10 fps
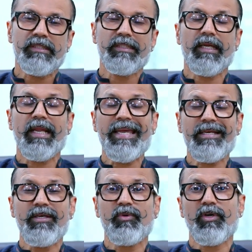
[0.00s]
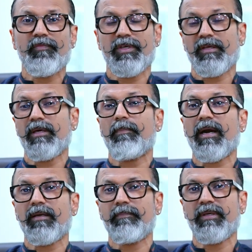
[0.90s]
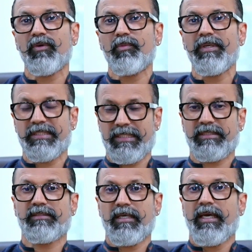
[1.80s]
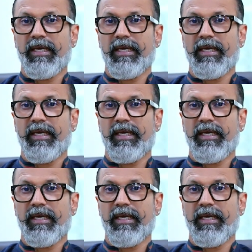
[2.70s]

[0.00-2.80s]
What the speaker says: the likelihood of the other partner being obese is